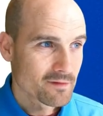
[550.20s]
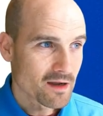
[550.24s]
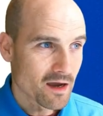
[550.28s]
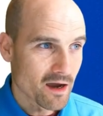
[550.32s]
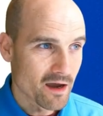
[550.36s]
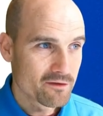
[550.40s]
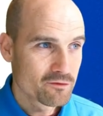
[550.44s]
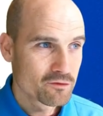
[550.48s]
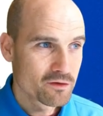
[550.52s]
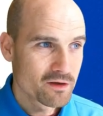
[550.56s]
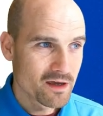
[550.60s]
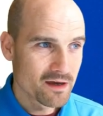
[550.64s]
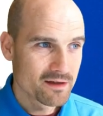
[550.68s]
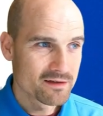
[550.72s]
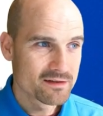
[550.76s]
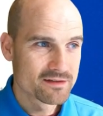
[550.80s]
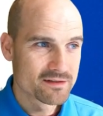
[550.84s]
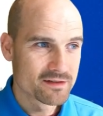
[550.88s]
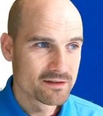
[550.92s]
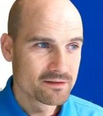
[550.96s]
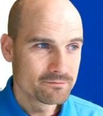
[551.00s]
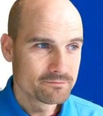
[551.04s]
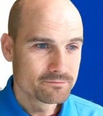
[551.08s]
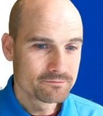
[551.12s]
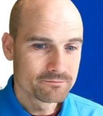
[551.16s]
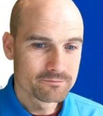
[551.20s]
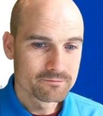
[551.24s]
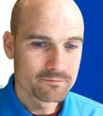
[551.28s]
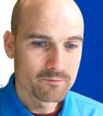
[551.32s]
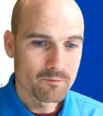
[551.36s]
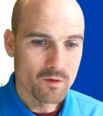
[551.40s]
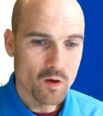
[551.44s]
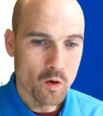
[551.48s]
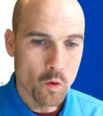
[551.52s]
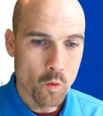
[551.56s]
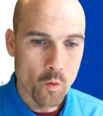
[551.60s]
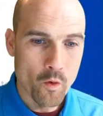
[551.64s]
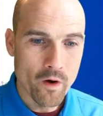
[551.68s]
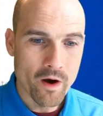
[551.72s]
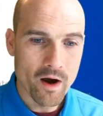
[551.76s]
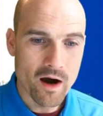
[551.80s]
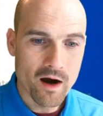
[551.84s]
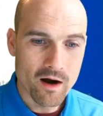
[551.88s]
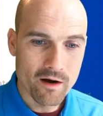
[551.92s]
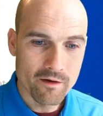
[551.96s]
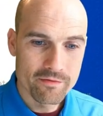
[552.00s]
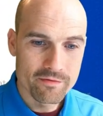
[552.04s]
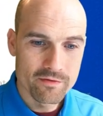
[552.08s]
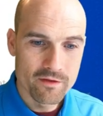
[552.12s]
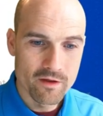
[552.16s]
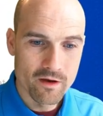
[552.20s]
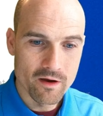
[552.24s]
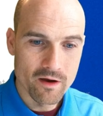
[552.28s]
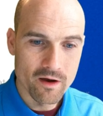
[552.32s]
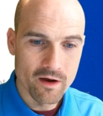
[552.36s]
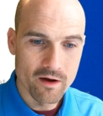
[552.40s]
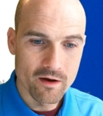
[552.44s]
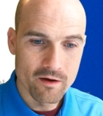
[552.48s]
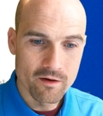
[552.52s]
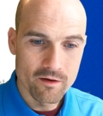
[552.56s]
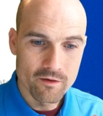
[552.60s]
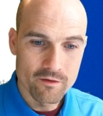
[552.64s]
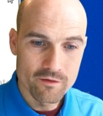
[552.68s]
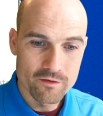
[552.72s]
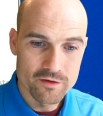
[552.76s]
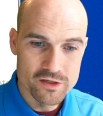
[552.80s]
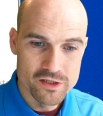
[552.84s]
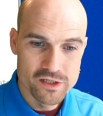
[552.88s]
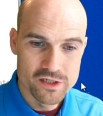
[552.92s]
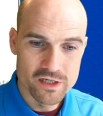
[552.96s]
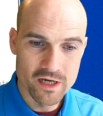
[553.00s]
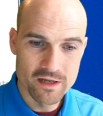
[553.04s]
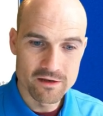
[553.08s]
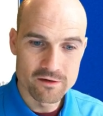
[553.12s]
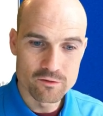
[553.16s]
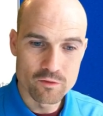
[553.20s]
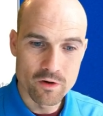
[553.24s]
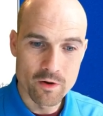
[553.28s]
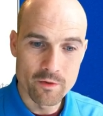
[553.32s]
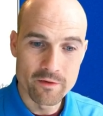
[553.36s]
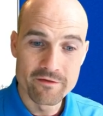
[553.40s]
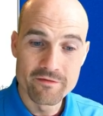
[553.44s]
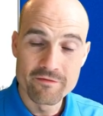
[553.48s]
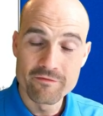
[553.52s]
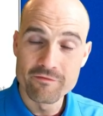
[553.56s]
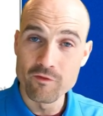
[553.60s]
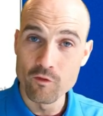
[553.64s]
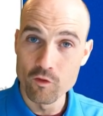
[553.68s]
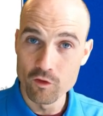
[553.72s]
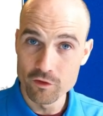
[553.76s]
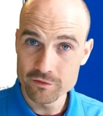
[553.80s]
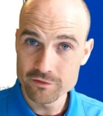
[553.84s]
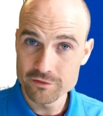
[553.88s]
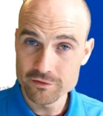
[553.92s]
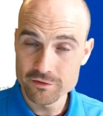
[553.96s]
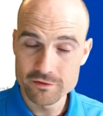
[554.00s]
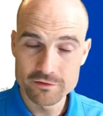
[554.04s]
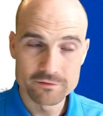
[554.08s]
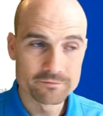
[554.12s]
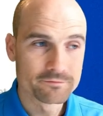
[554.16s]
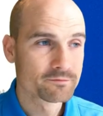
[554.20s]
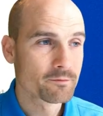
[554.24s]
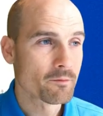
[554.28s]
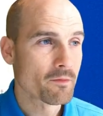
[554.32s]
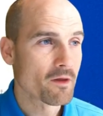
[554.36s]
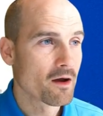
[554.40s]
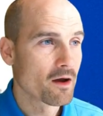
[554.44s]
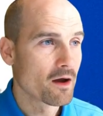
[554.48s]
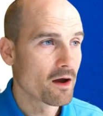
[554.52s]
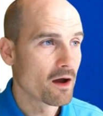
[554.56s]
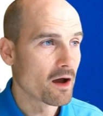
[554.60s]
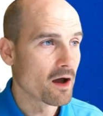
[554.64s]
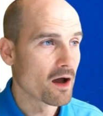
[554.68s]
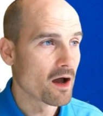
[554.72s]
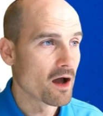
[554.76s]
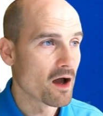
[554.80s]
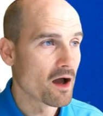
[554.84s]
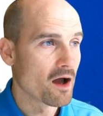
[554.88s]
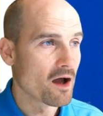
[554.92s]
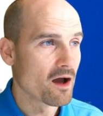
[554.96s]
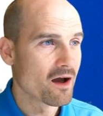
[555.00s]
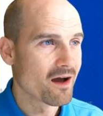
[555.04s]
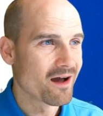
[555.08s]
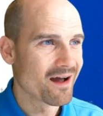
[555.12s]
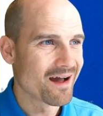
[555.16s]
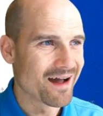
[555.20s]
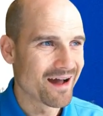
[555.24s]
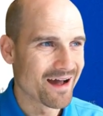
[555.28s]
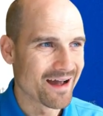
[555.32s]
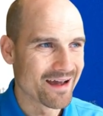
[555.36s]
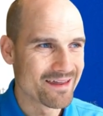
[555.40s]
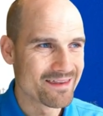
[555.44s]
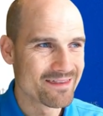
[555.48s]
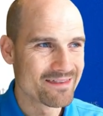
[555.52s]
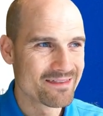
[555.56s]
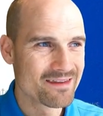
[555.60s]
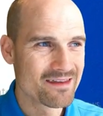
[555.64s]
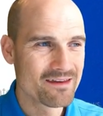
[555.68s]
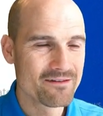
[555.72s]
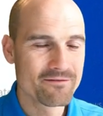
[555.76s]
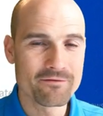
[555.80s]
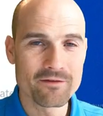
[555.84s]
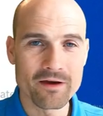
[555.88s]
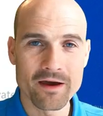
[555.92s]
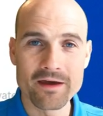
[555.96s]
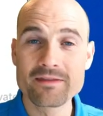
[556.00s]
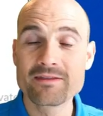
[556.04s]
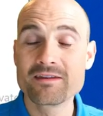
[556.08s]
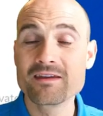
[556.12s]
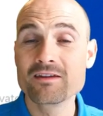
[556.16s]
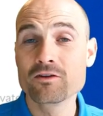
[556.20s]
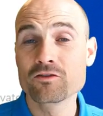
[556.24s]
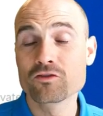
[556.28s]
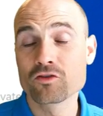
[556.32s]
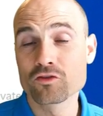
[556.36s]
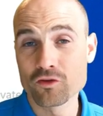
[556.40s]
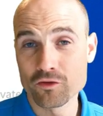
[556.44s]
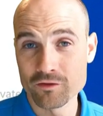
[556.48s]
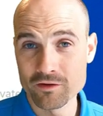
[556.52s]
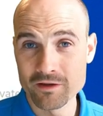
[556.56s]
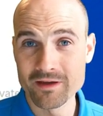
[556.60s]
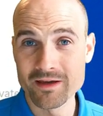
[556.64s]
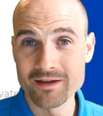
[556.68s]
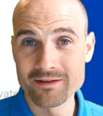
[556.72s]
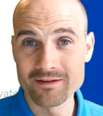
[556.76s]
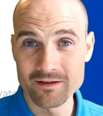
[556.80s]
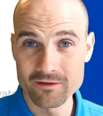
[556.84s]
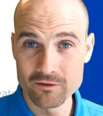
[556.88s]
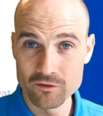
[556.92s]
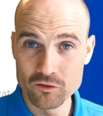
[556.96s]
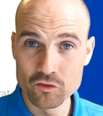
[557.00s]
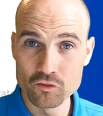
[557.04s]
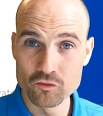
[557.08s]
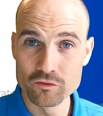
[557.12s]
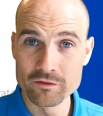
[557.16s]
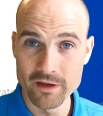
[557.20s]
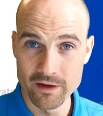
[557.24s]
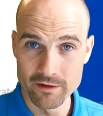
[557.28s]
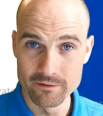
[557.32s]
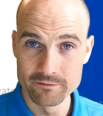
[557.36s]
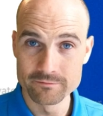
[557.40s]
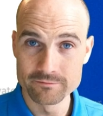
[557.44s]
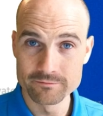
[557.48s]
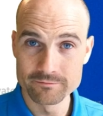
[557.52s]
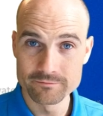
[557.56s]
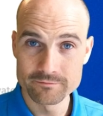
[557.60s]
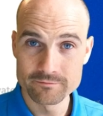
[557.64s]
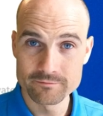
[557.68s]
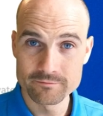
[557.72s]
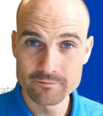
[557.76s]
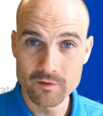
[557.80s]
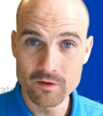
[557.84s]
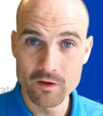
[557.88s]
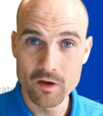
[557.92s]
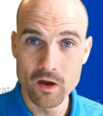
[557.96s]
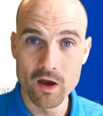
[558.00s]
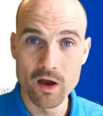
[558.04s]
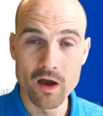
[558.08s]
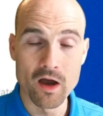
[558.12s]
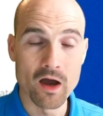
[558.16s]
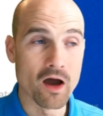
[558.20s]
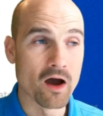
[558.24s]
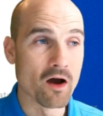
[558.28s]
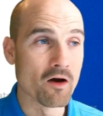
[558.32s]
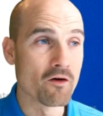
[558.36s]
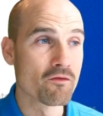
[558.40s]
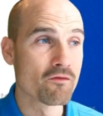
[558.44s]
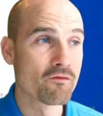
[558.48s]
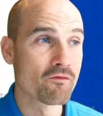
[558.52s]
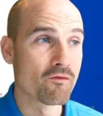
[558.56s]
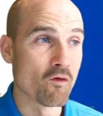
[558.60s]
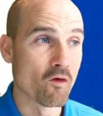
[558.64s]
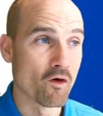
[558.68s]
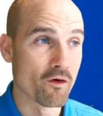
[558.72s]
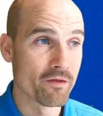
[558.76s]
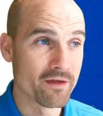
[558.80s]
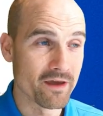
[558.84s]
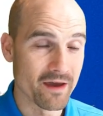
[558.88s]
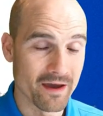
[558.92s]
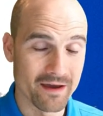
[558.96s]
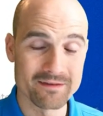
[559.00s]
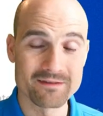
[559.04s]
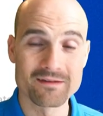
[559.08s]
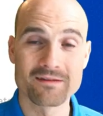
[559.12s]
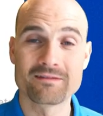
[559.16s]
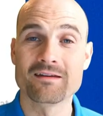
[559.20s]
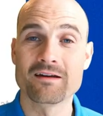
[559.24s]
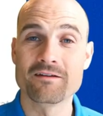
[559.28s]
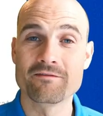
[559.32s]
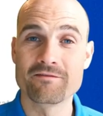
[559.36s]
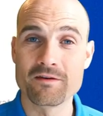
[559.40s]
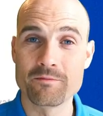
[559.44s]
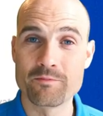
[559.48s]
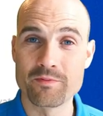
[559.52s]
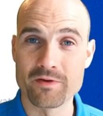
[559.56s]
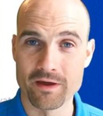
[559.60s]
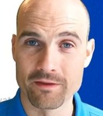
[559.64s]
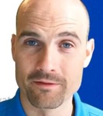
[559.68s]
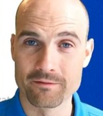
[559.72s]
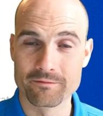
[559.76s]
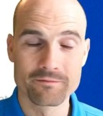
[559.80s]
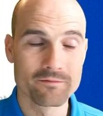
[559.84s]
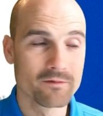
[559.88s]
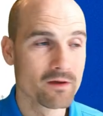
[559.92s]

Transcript: as you can see, we are the January fourth. Uh, I never, I didn't authenticate it today uh, for the S S L V P N,